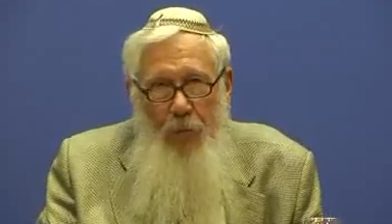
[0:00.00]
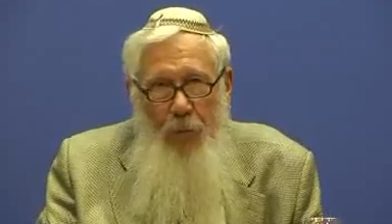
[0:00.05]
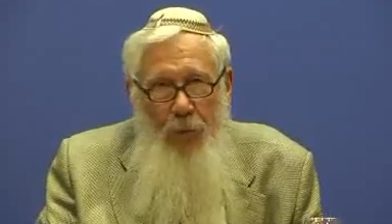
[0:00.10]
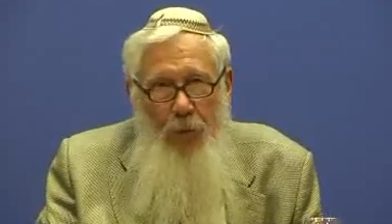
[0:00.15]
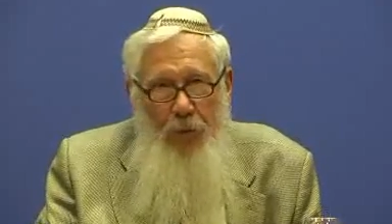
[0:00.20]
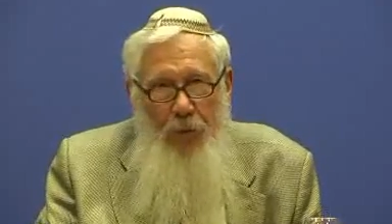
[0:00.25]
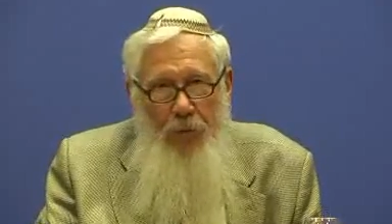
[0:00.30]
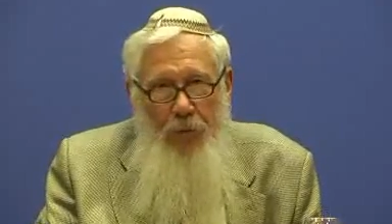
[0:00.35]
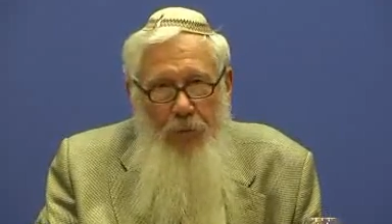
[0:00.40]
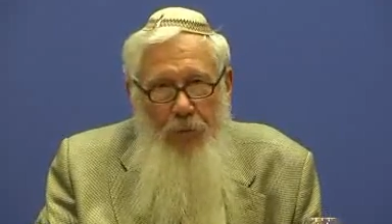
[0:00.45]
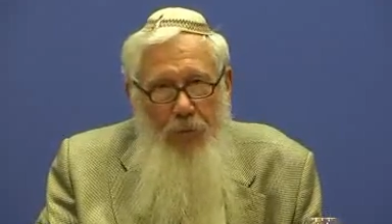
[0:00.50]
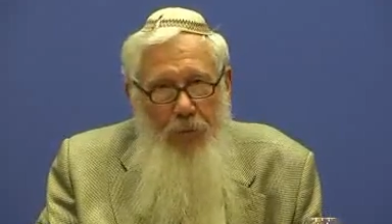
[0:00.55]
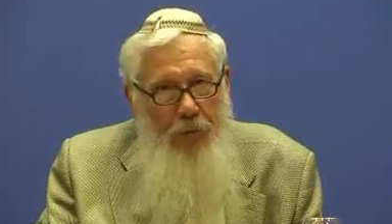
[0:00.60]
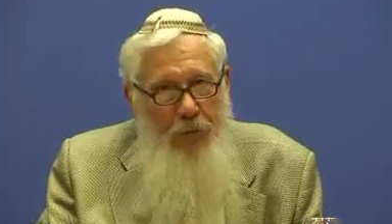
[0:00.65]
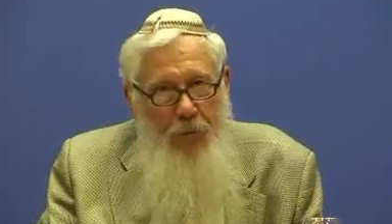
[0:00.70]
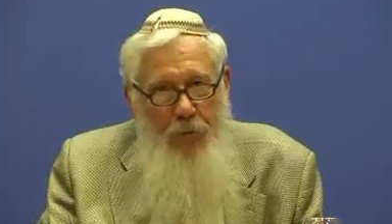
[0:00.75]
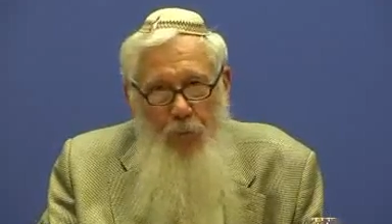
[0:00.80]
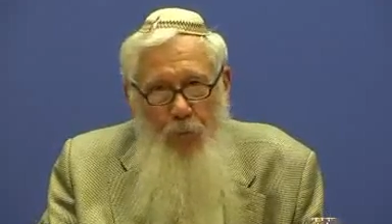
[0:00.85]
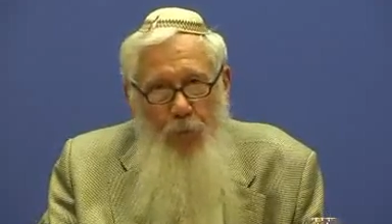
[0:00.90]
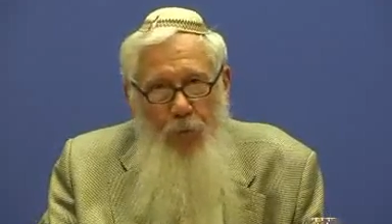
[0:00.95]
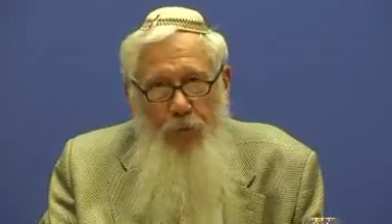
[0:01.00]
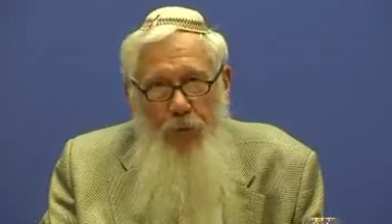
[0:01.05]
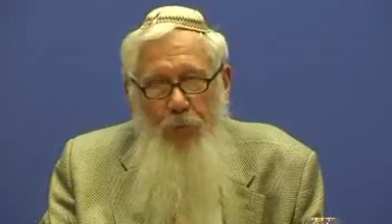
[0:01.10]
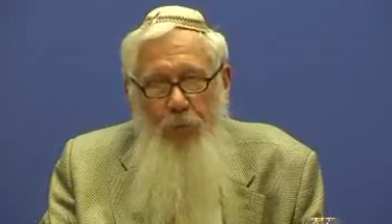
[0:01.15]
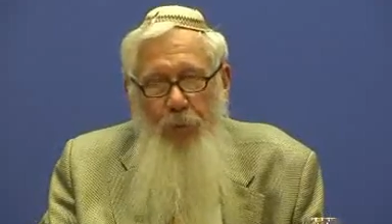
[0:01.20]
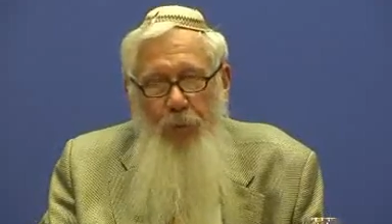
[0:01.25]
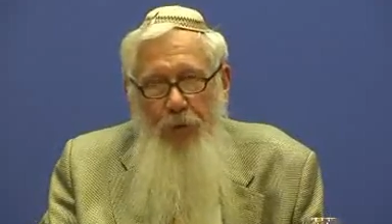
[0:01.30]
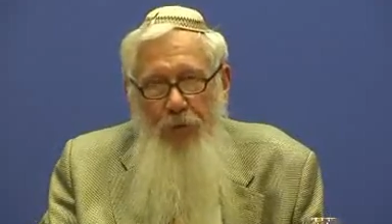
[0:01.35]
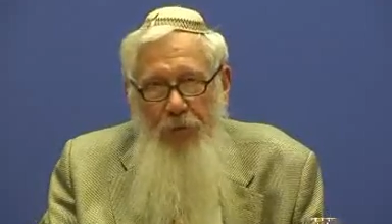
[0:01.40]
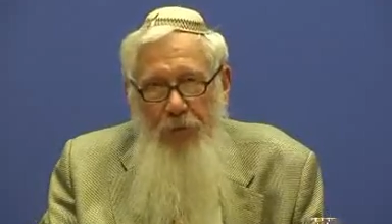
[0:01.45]
was not
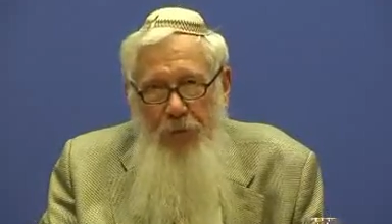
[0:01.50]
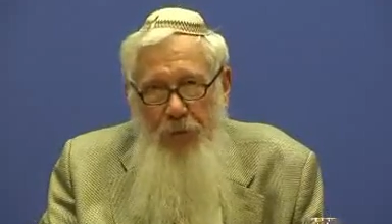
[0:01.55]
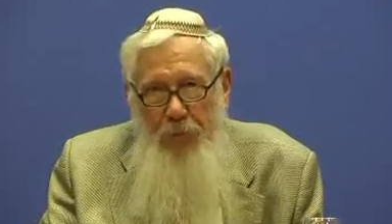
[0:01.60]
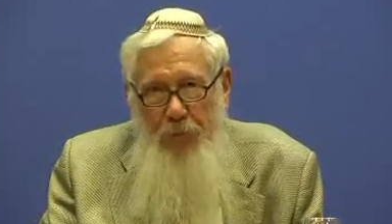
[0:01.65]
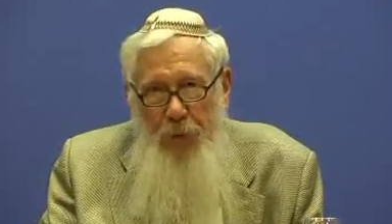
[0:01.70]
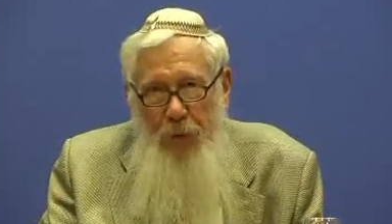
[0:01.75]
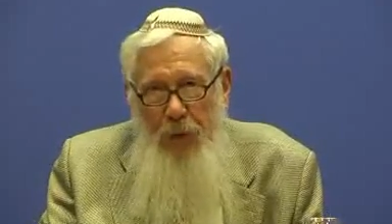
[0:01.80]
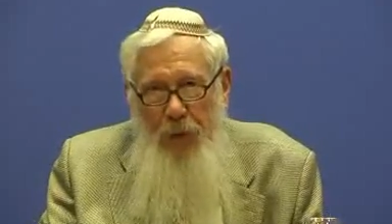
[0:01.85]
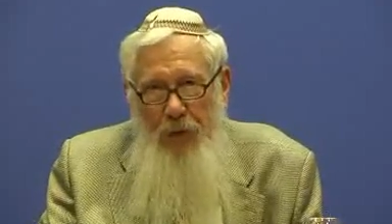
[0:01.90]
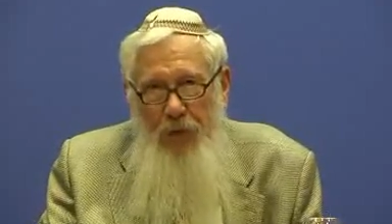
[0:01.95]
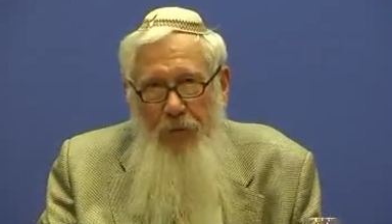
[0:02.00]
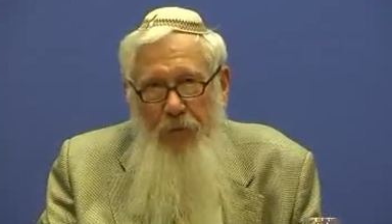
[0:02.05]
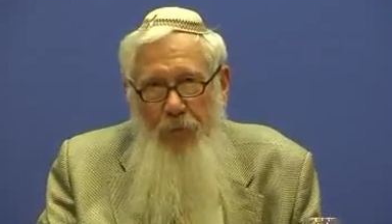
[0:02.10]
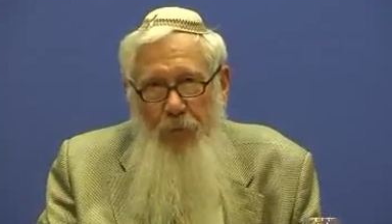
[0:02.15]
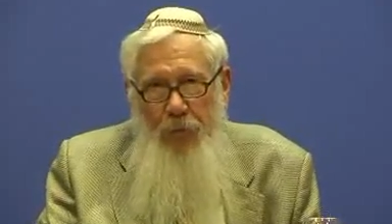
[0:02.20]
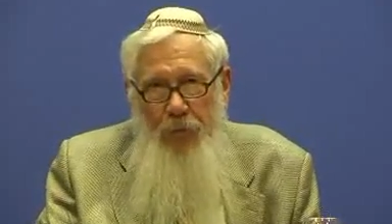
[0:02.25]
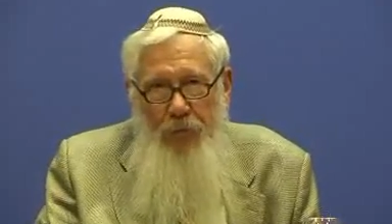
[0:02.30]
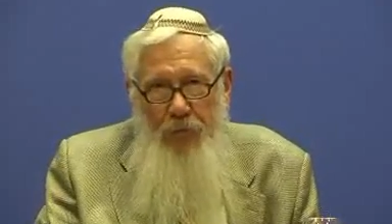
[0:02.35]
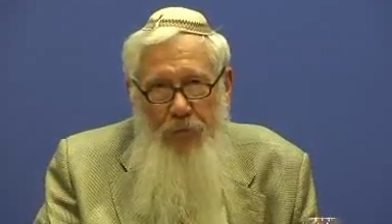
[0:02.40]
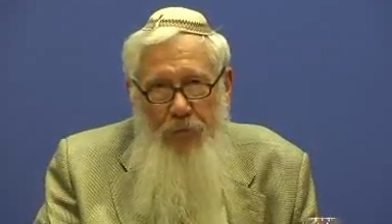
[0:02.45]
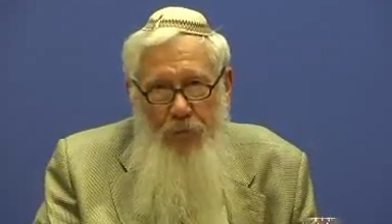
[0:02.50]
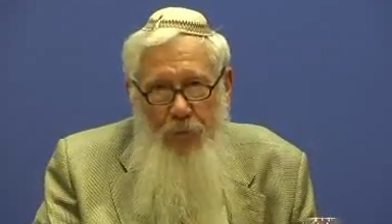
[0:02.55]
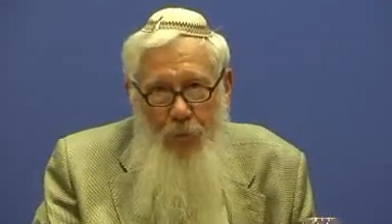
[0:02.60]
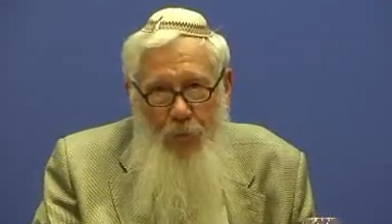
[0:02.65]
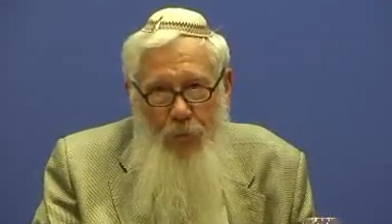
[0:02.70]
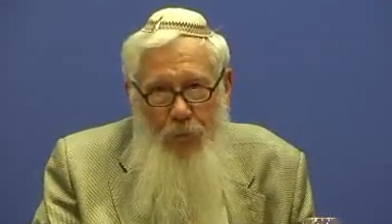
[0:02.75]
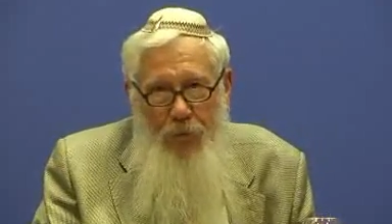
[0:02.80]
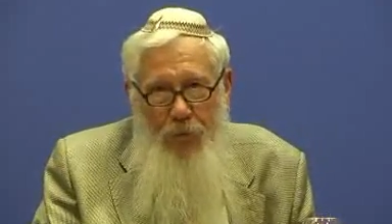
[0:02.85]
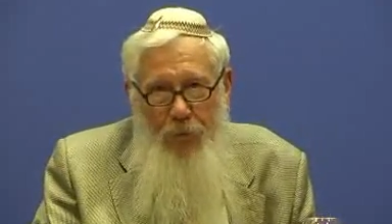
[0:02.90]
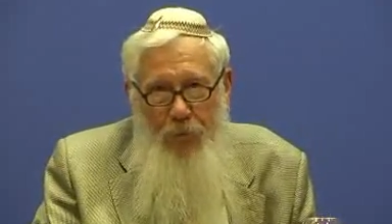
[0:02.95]
war and peace in the Middle East, but
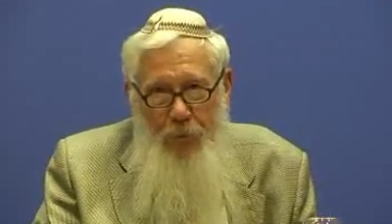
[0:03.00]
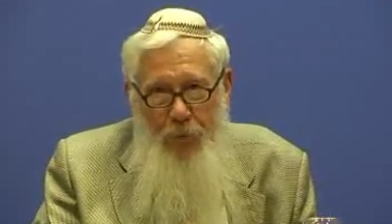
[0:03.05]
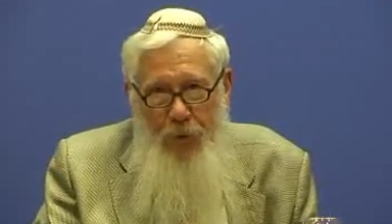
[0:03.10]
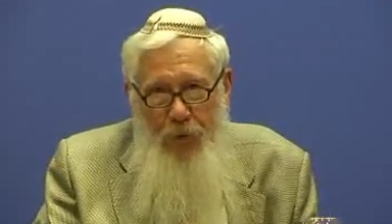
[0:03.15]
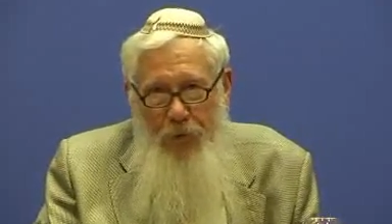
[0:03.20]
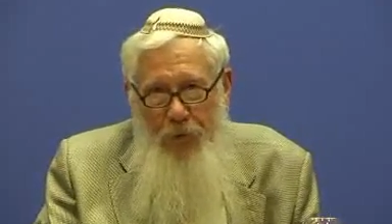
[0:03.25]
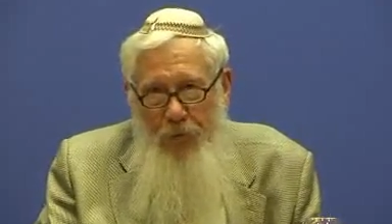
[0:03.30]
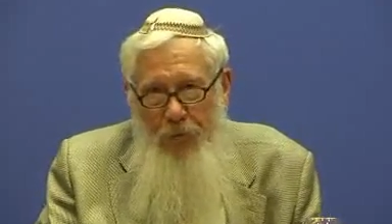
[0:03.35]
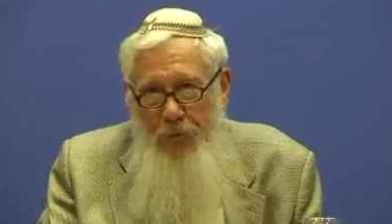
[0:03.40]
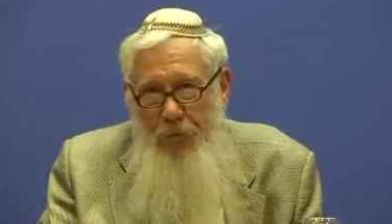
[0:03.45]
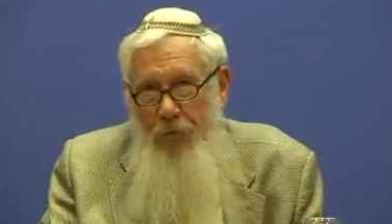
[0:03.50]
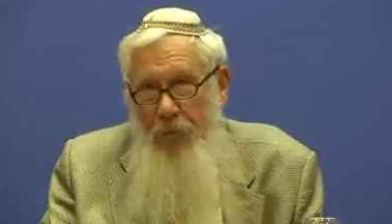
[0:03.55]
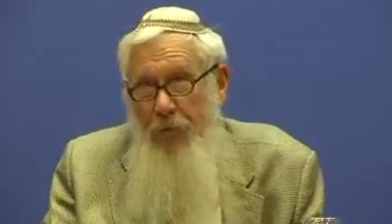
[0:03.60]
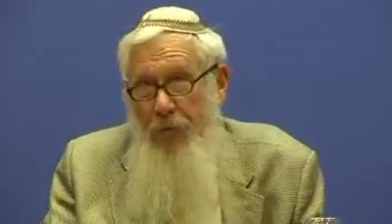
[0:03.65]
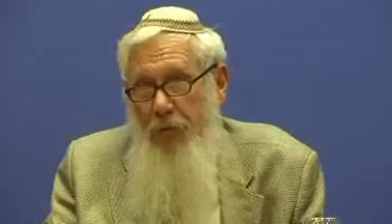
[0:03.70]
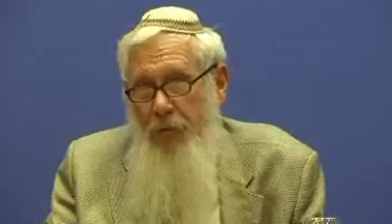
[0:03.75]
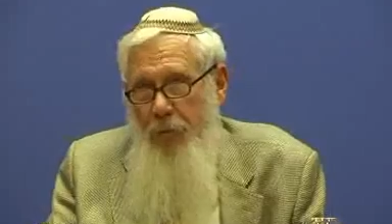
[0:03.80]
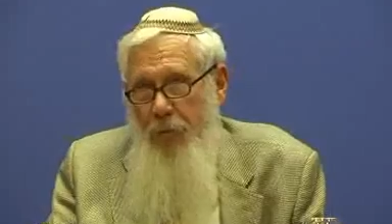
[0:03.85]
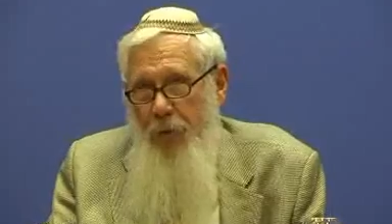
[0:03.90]
just war and peace,